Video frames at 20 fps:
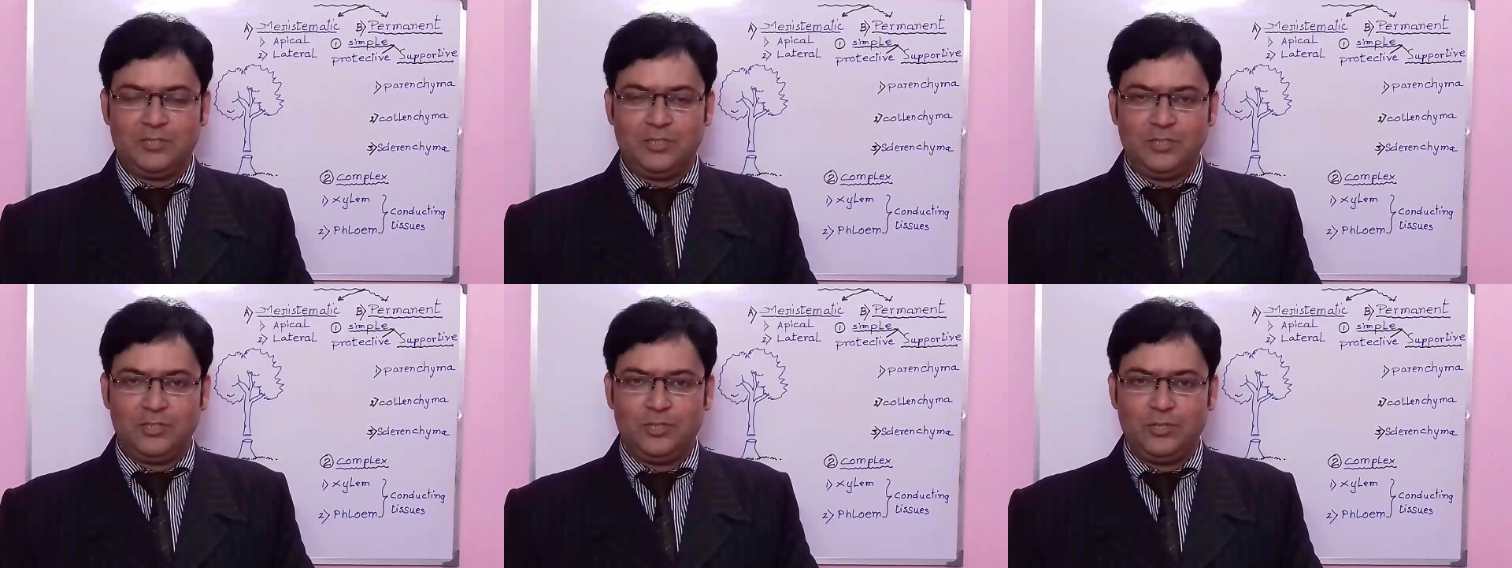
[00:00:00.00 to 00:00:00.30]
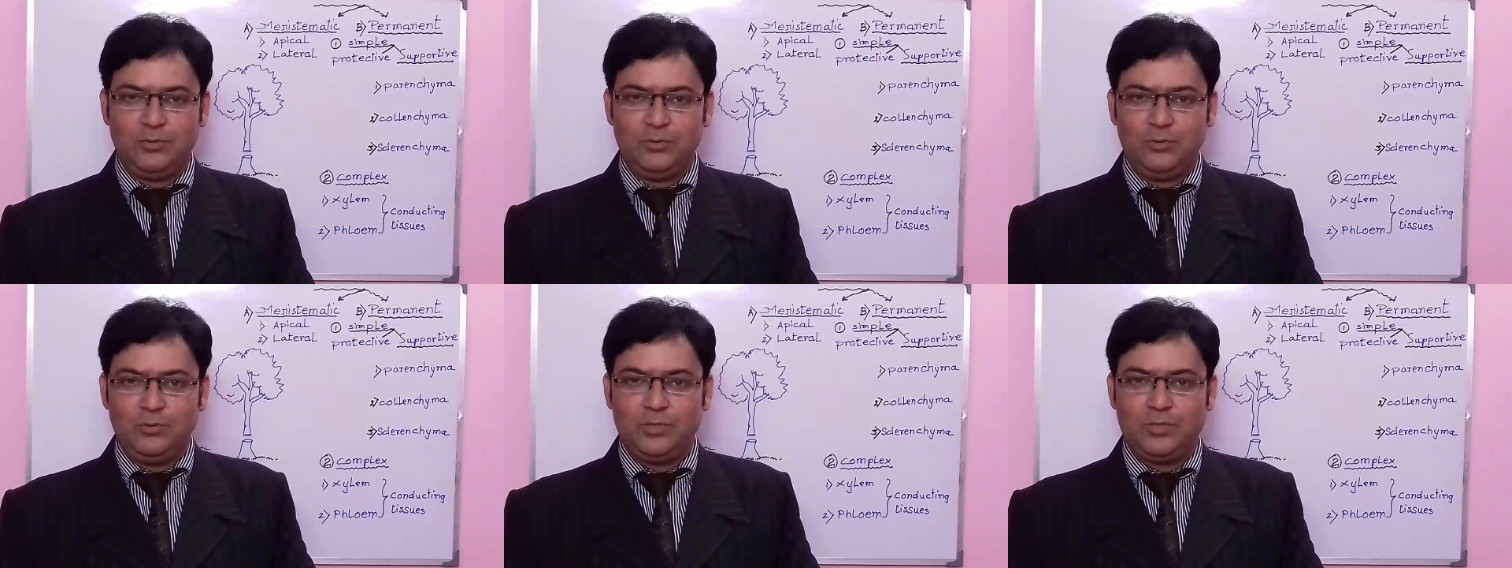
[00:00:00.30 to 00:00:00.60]

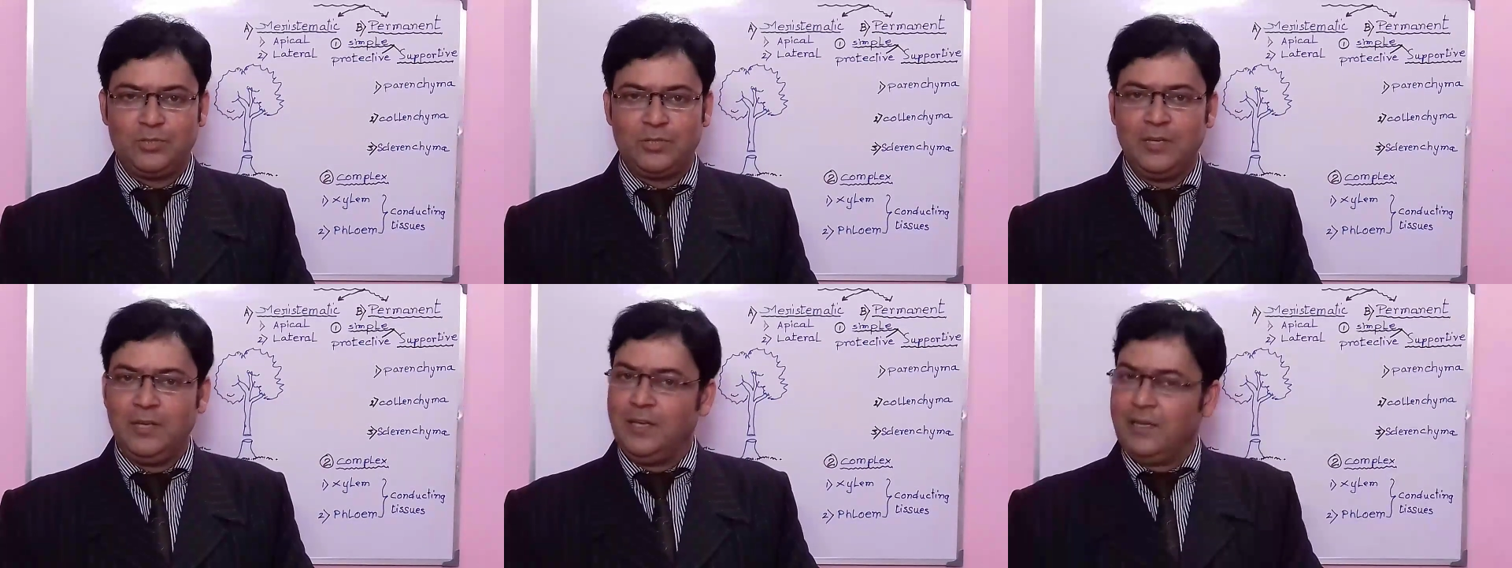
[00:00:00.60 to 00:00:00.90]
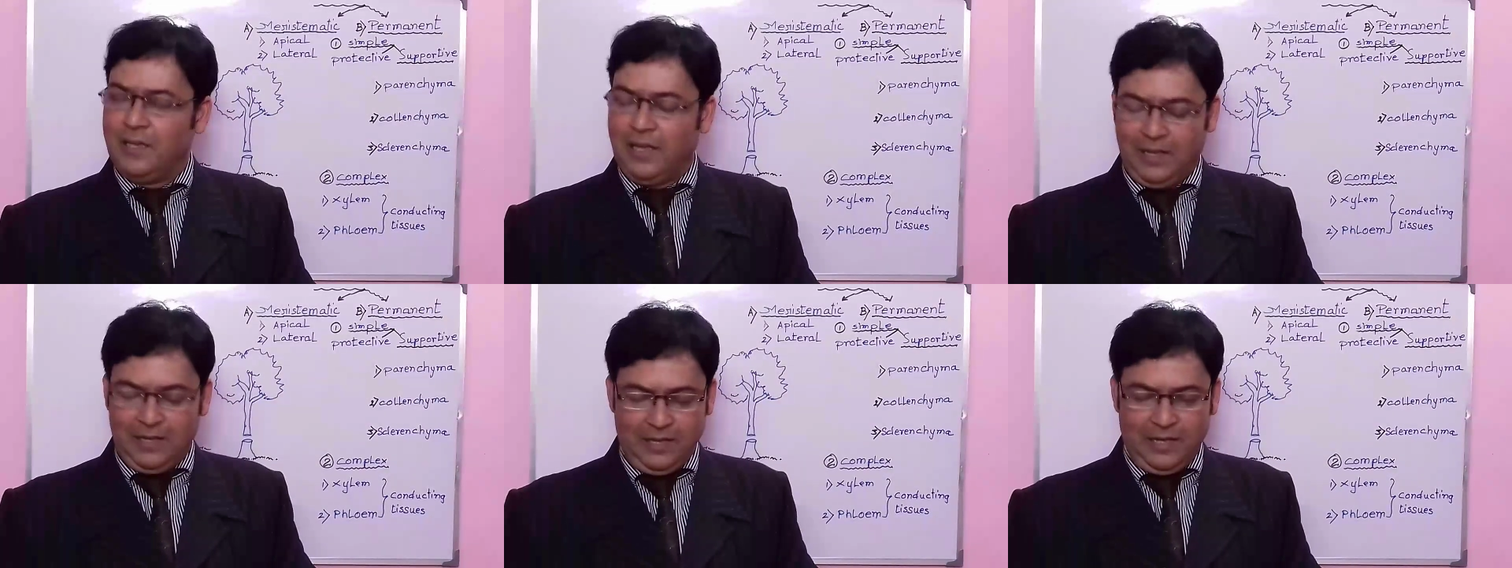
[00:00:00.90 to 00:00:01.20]
tissues
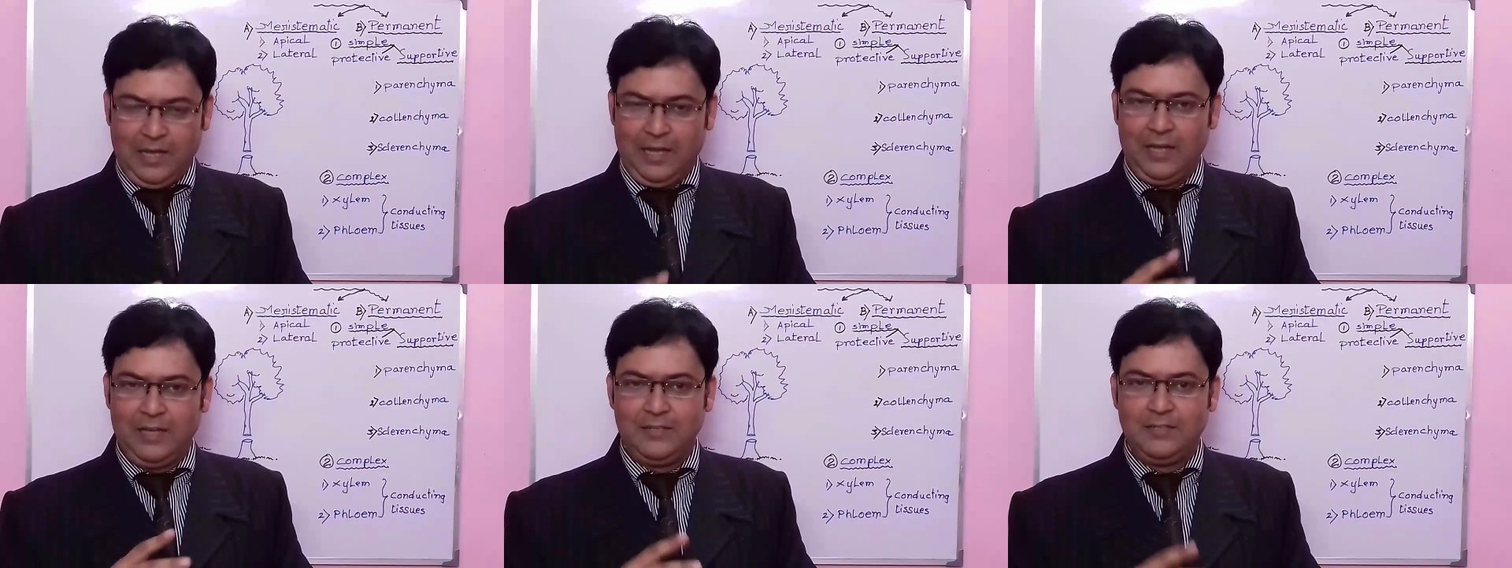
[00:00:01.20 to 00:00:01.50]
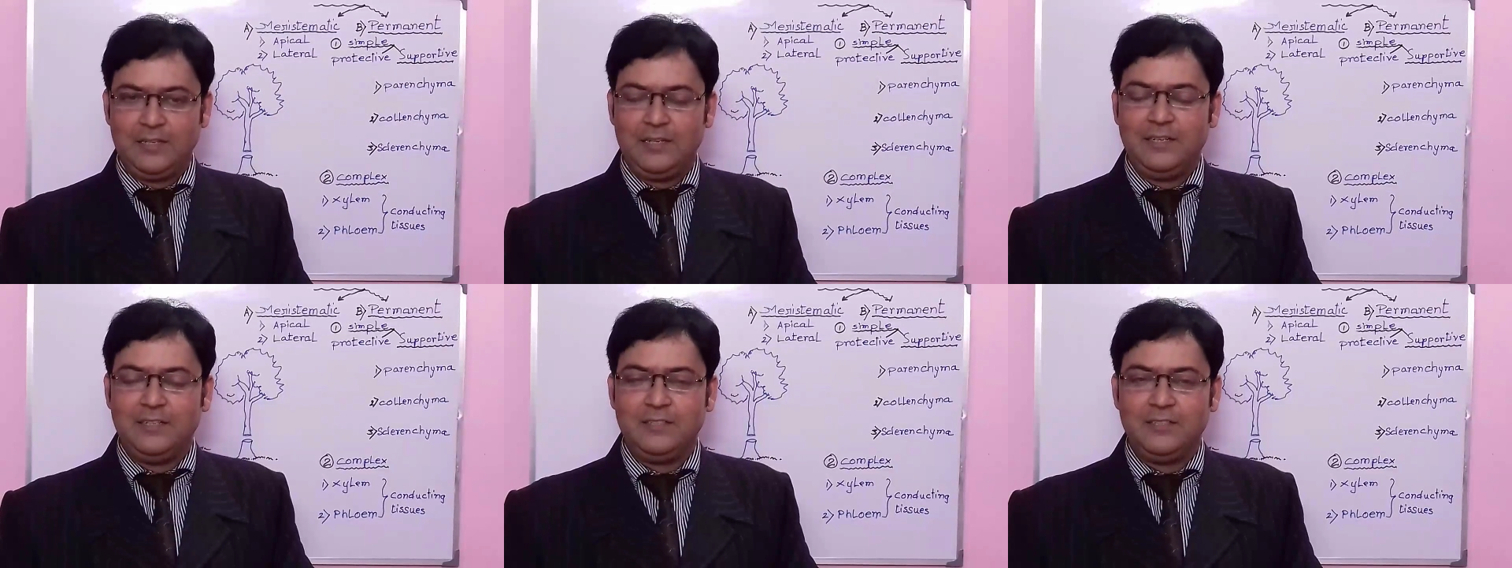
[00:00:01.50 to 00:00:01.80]

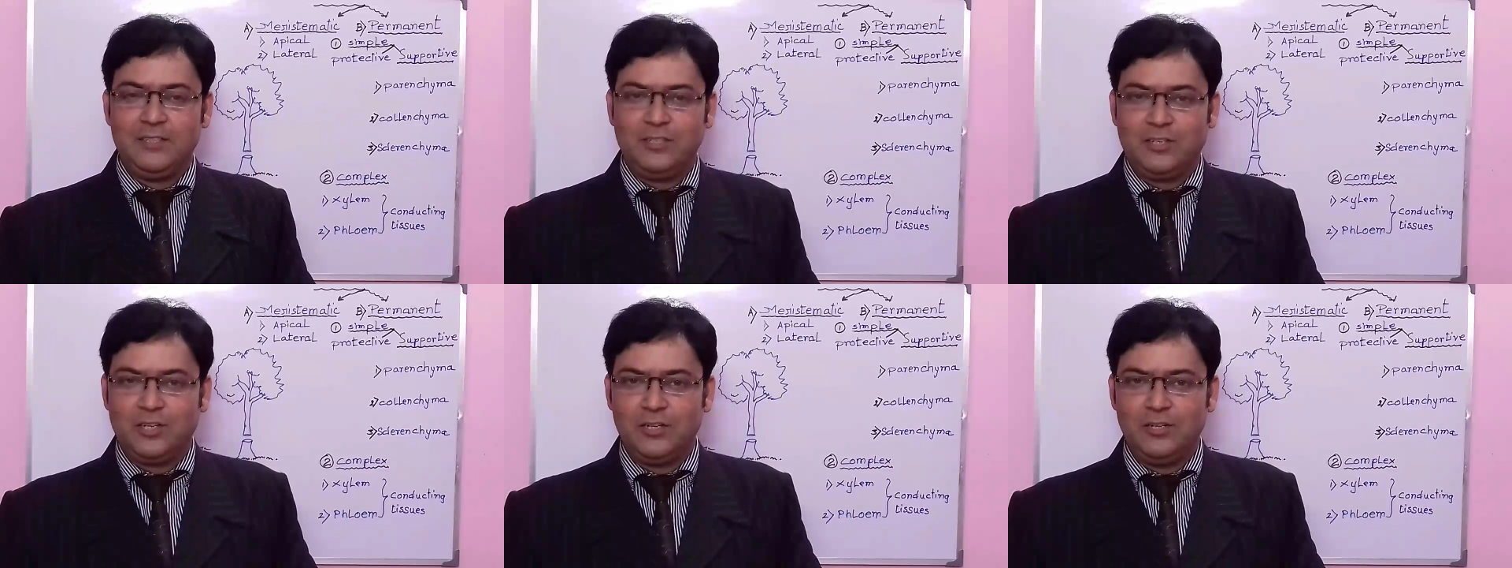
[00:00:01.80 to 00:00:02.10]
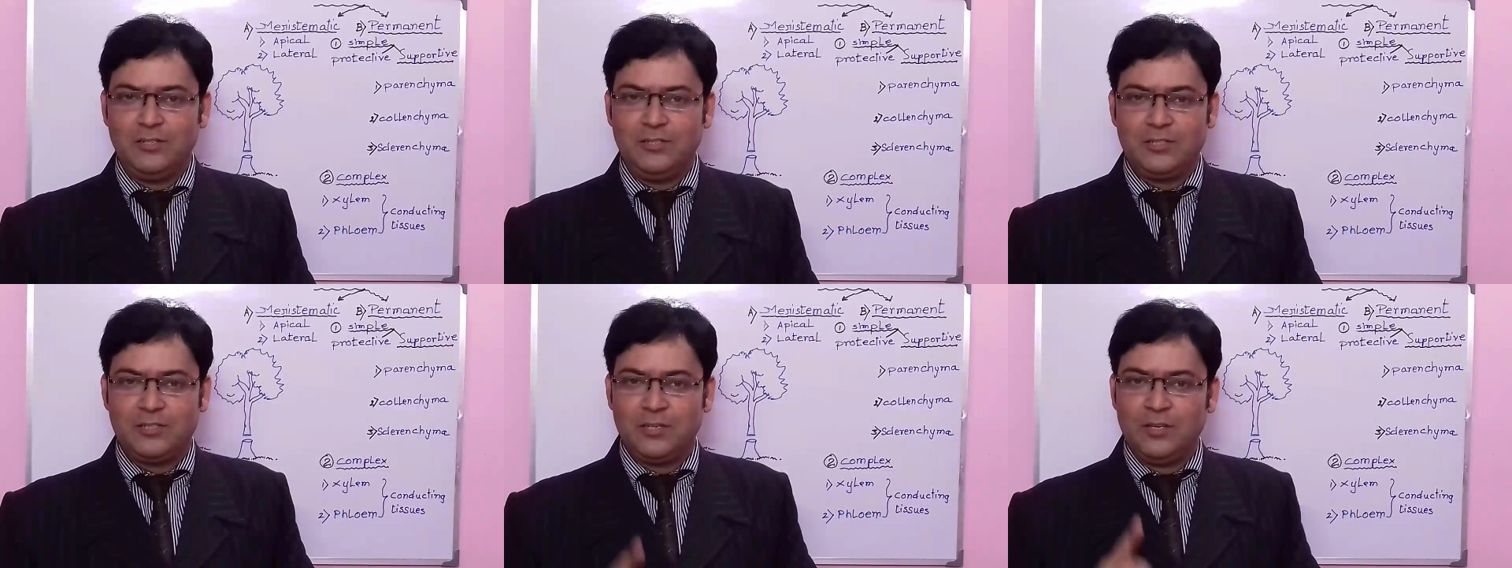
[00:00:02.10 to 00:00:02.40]
and in
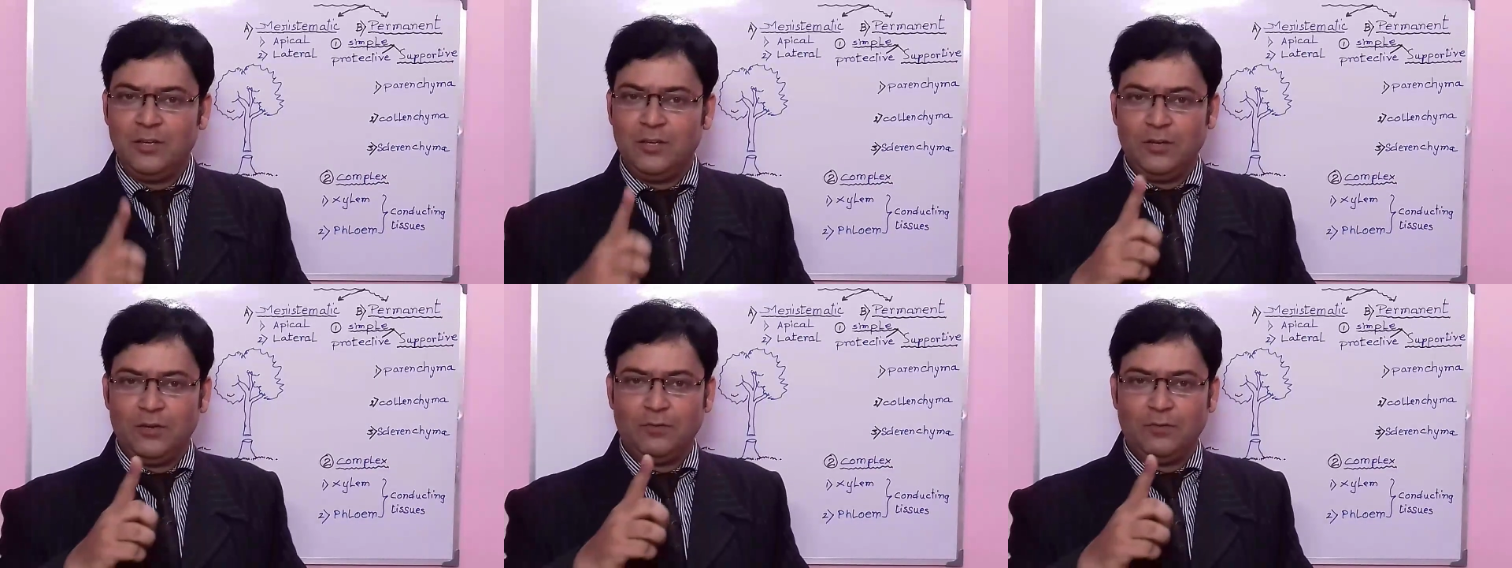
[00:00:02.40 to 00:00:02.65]
details.